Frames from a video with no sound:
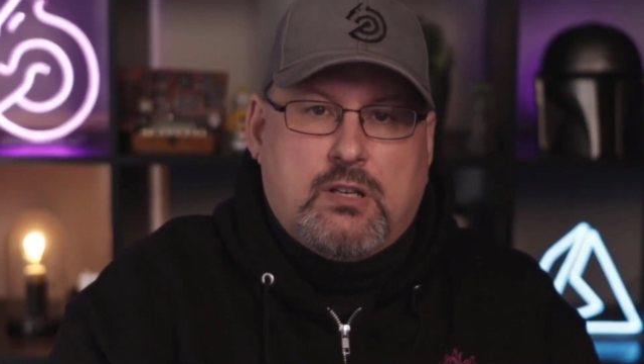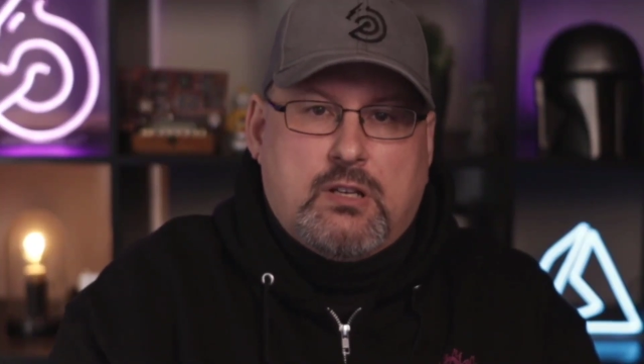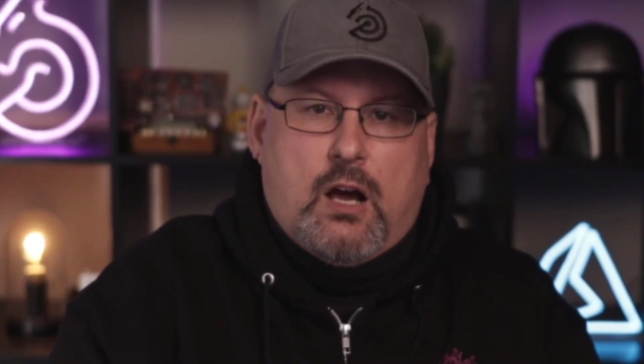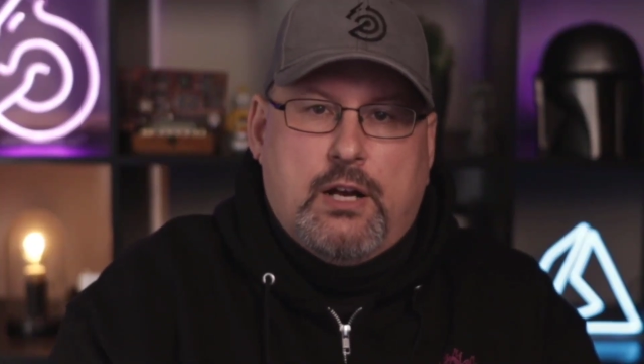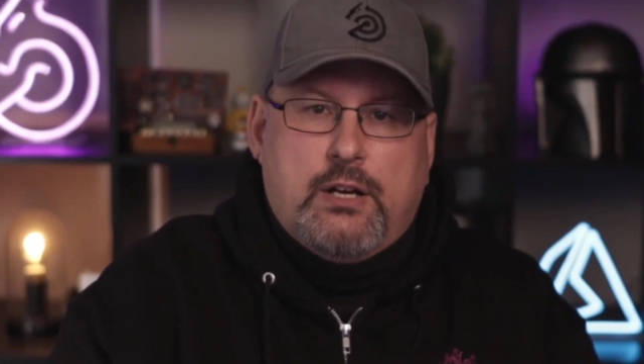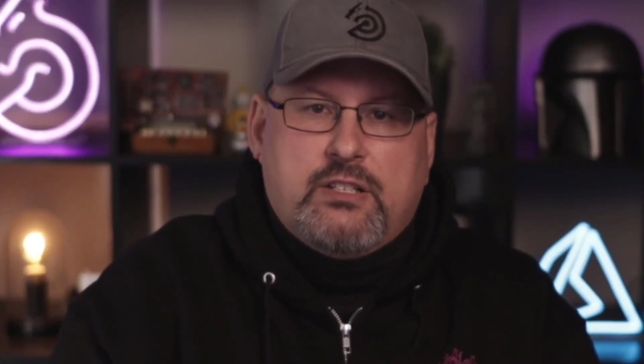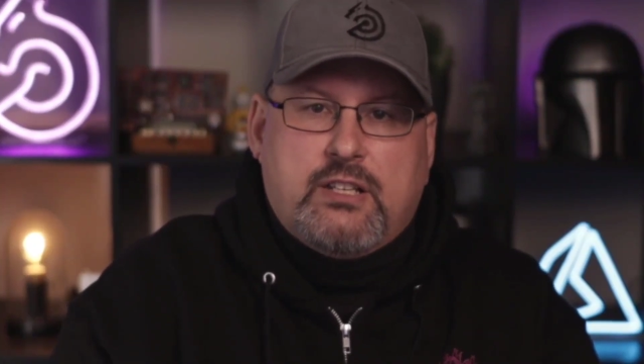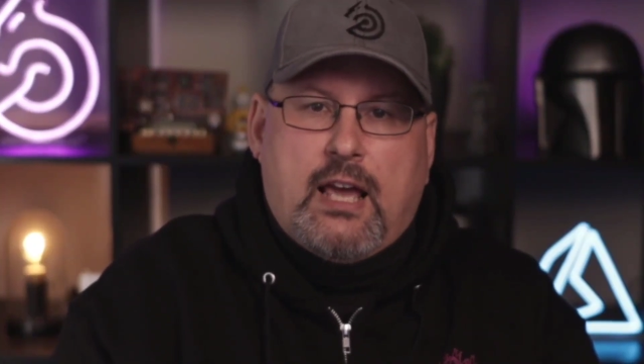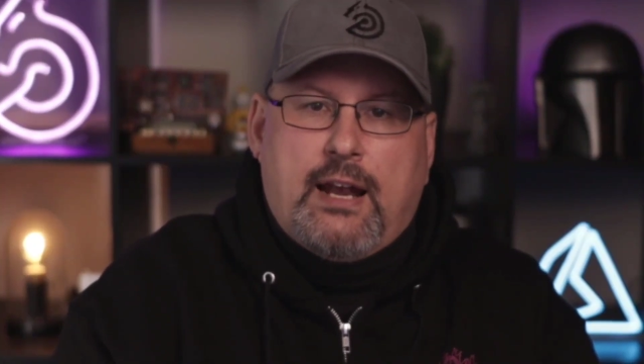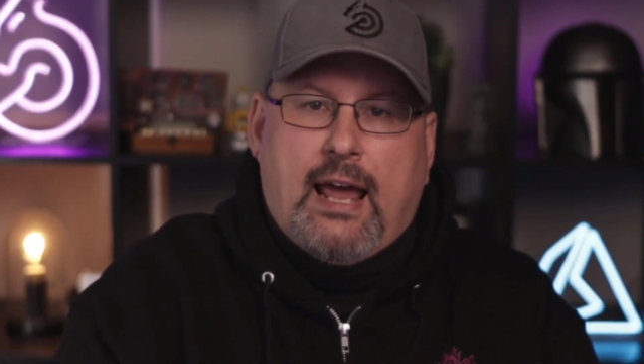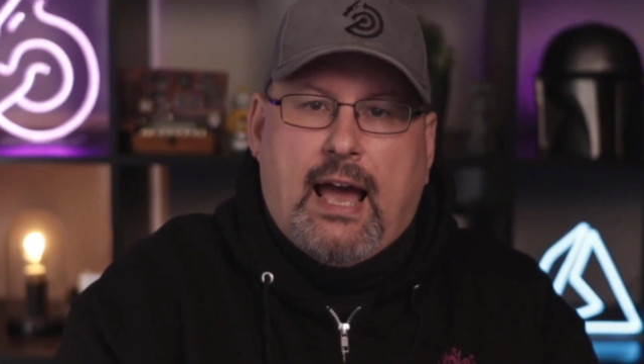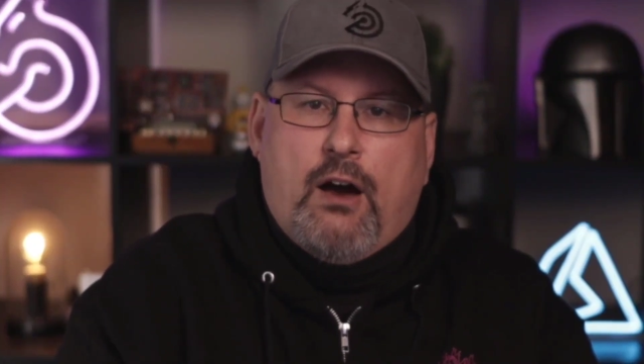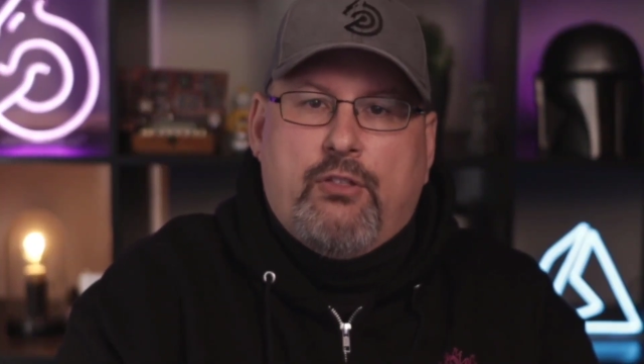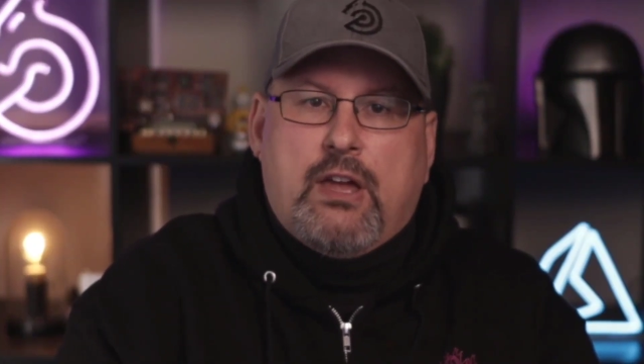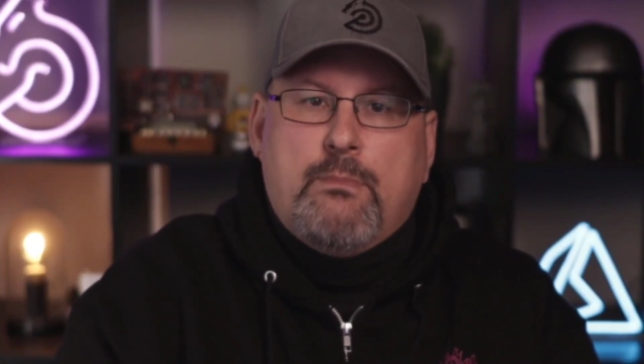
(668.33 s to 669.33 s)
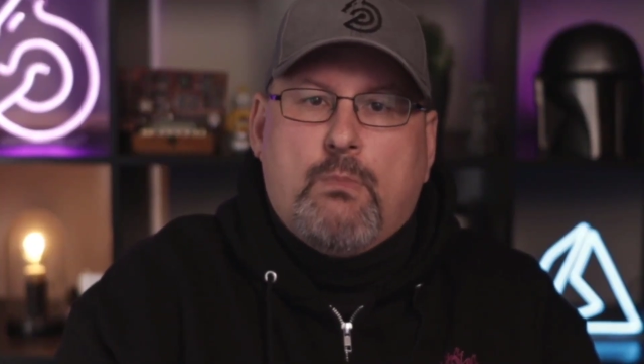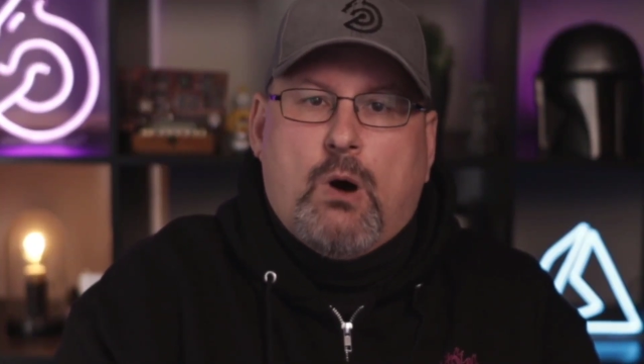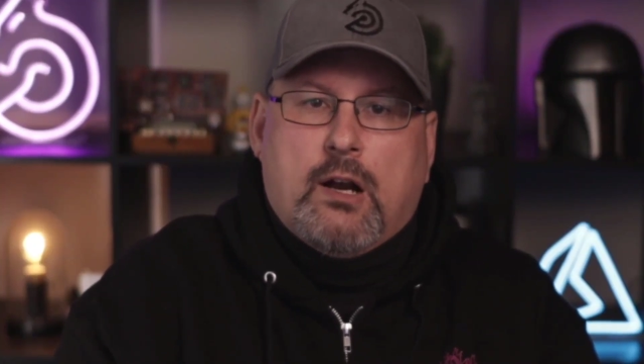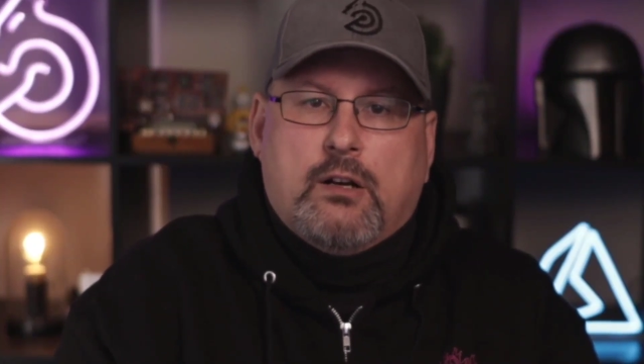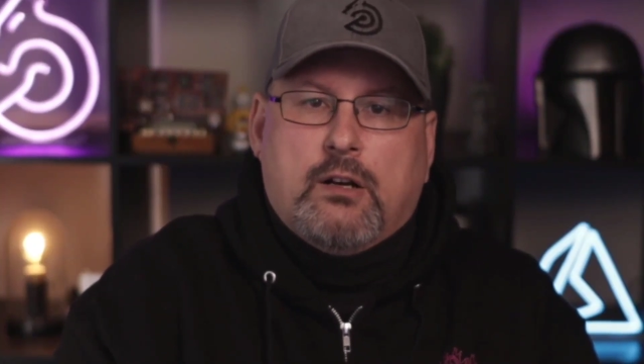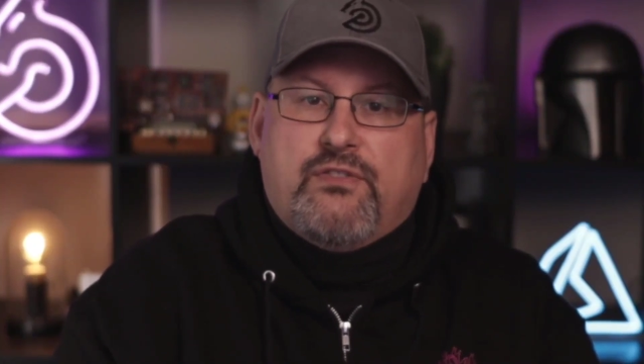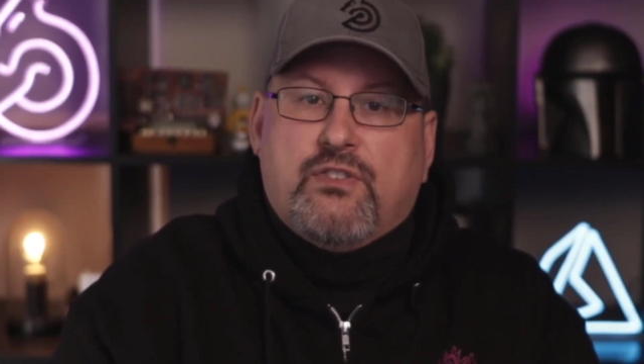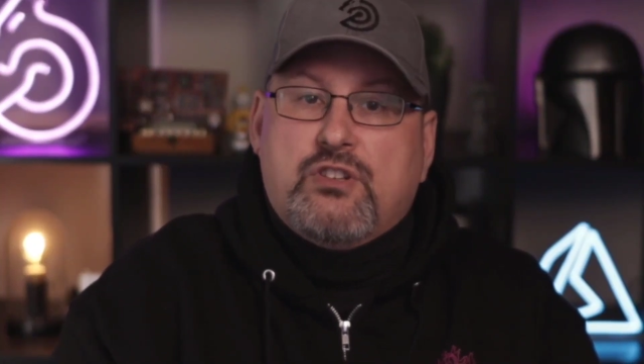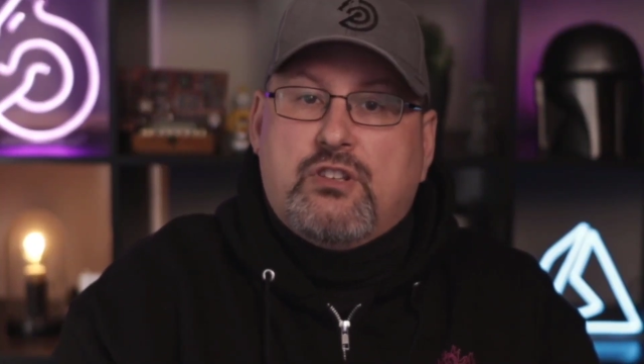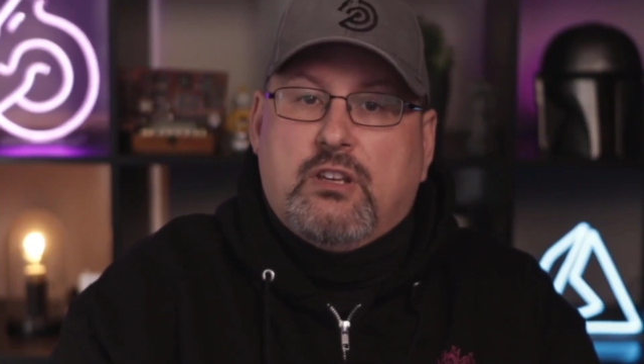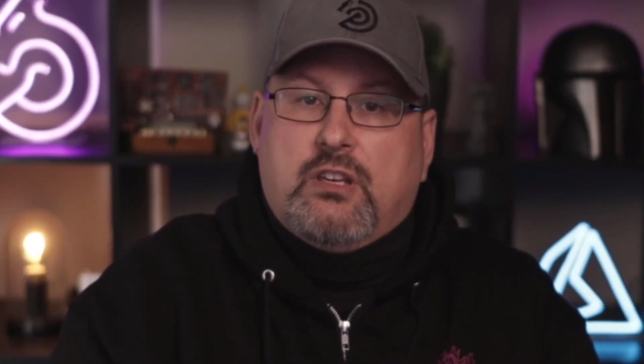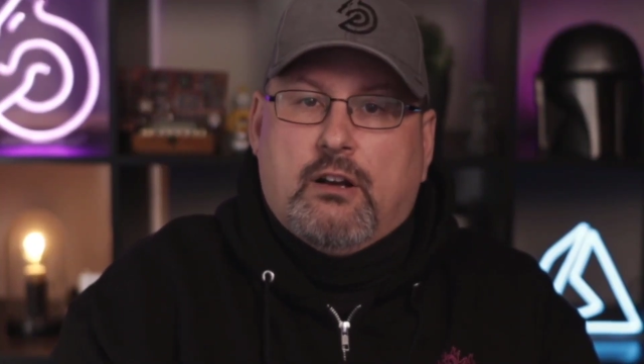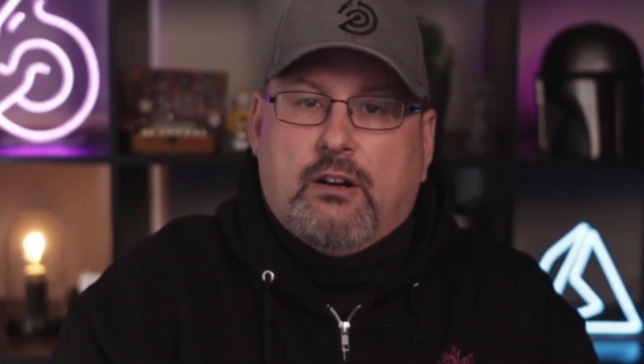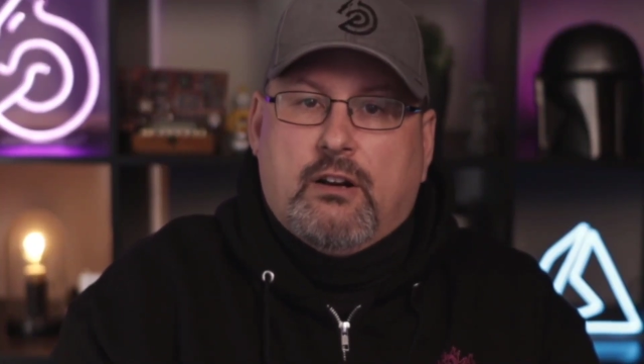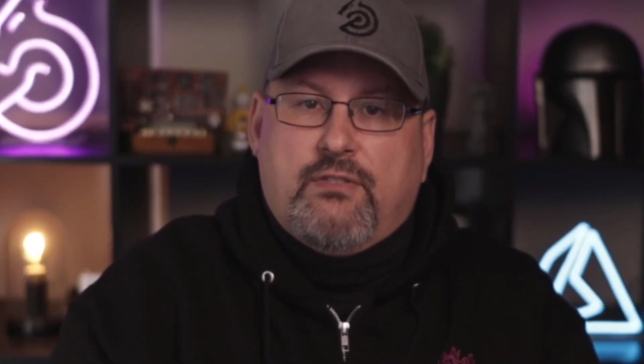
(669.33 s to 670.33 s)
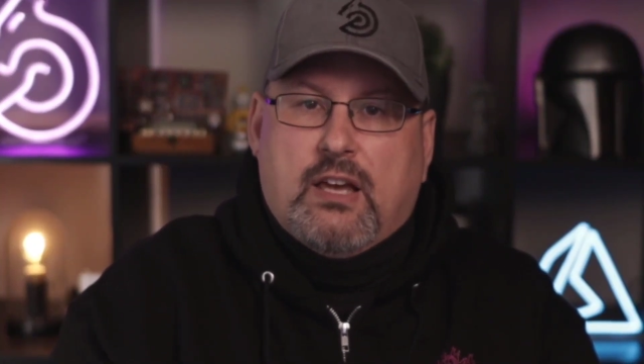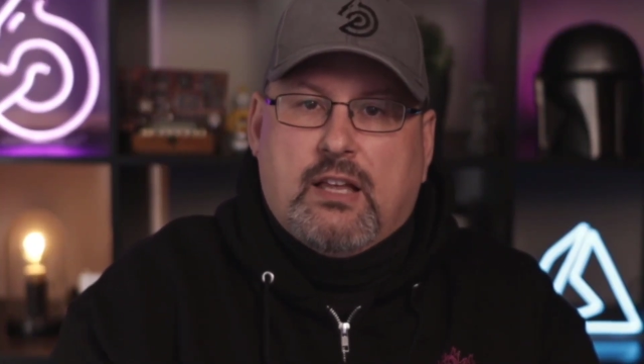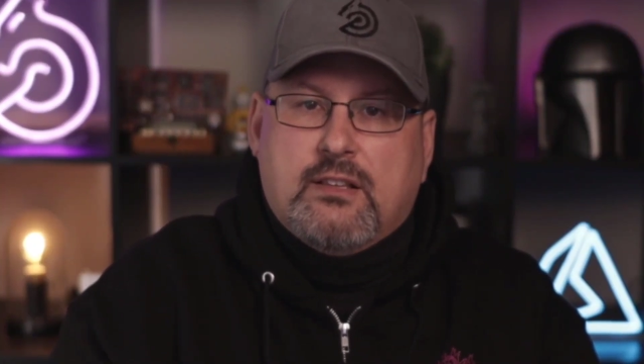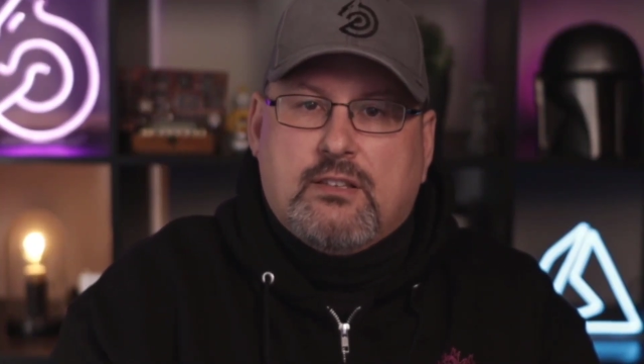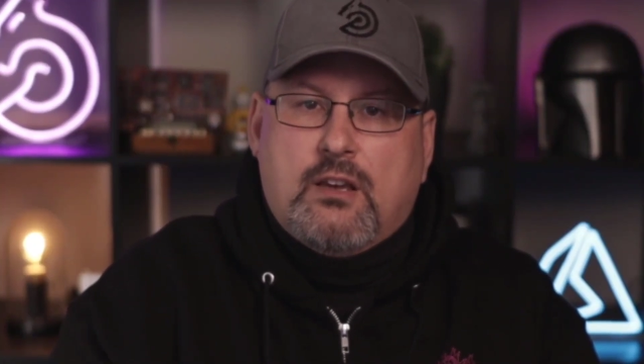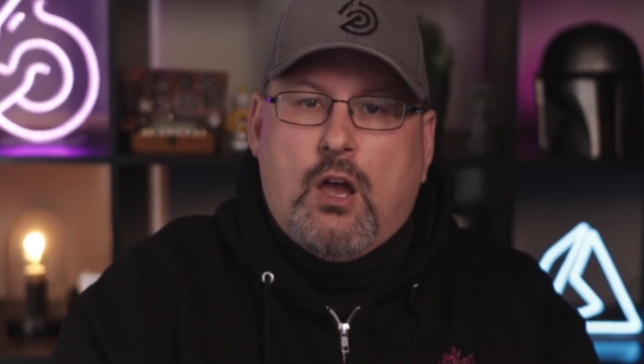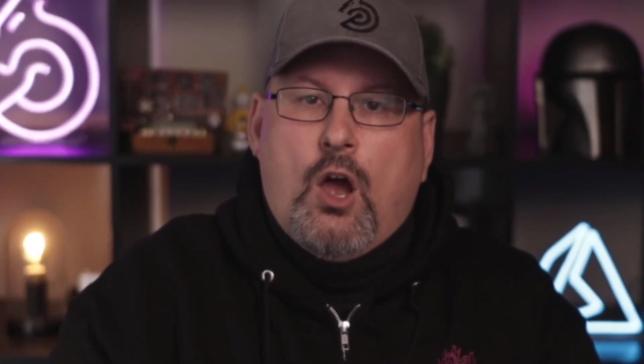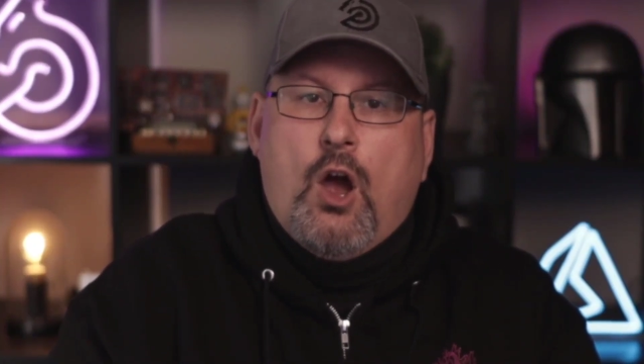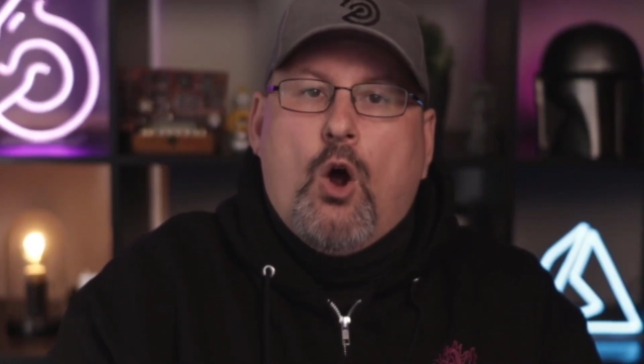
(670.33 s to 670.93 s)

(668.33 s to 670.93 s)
to understand how they monitor for security events.